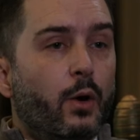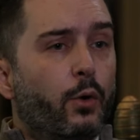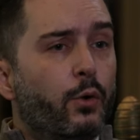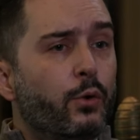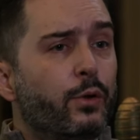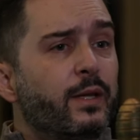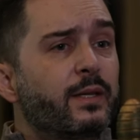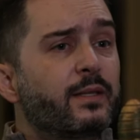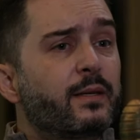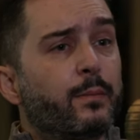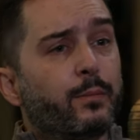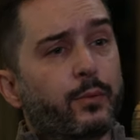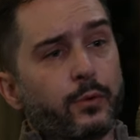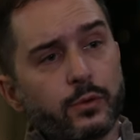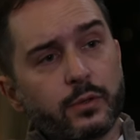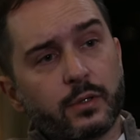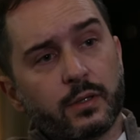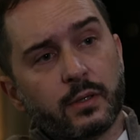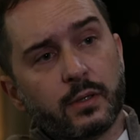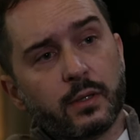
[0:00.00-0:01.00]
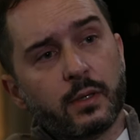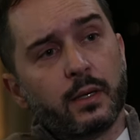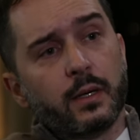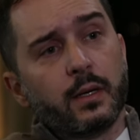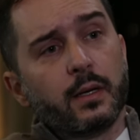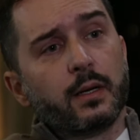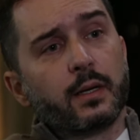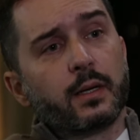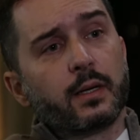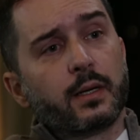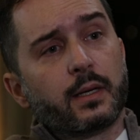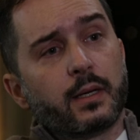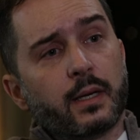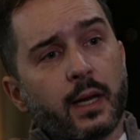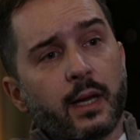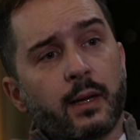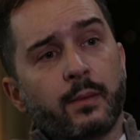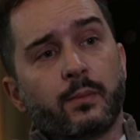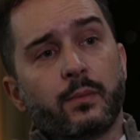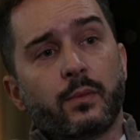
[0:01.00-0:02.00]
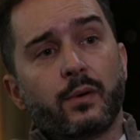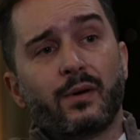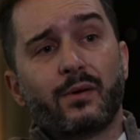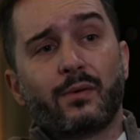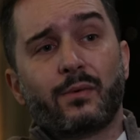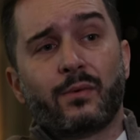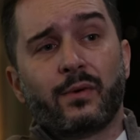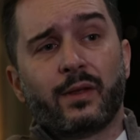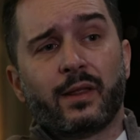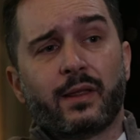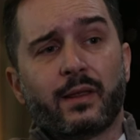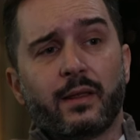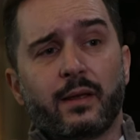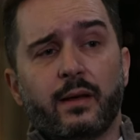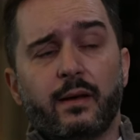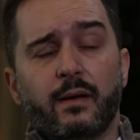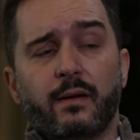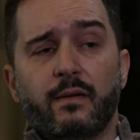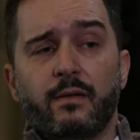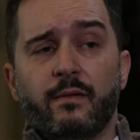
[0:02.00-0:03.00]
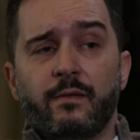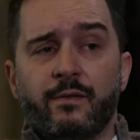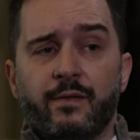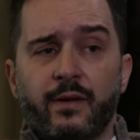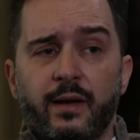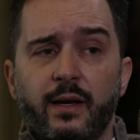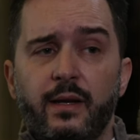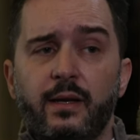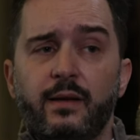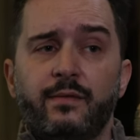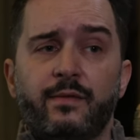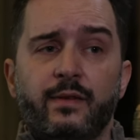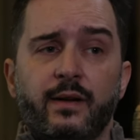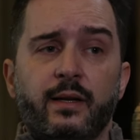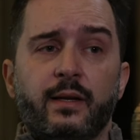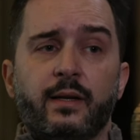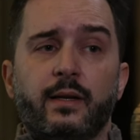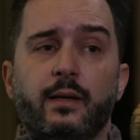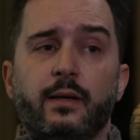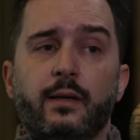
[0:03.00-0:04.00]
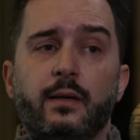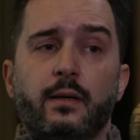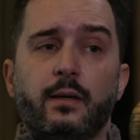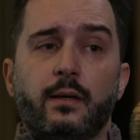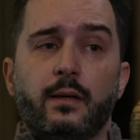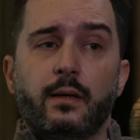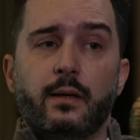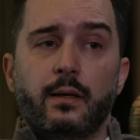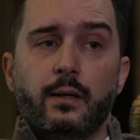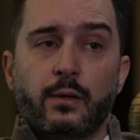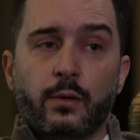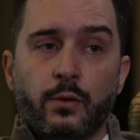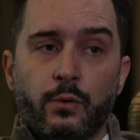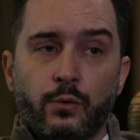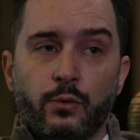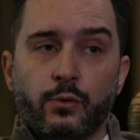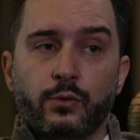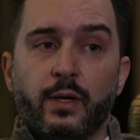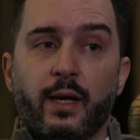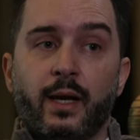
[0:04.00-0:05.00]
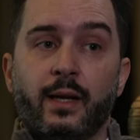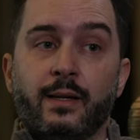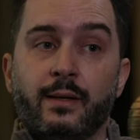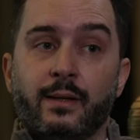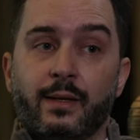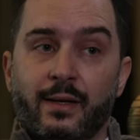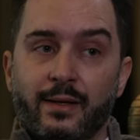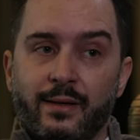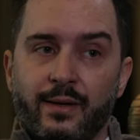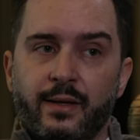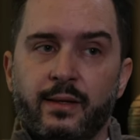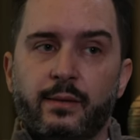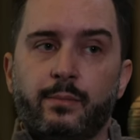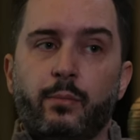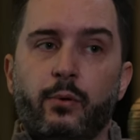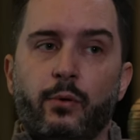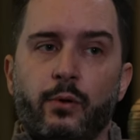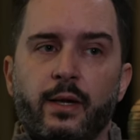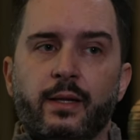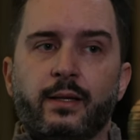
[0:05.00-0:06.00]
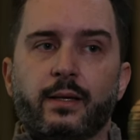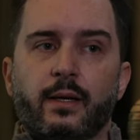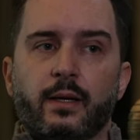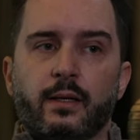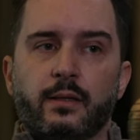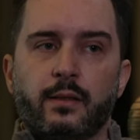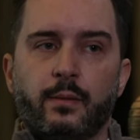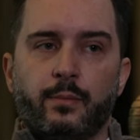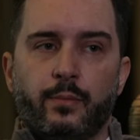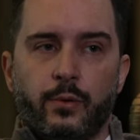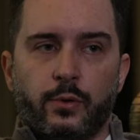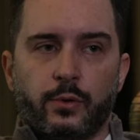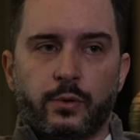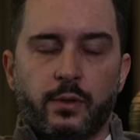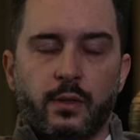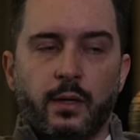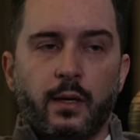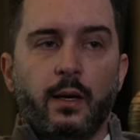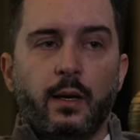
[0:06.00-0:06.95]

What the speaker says: All this support came with very, very good and great political support,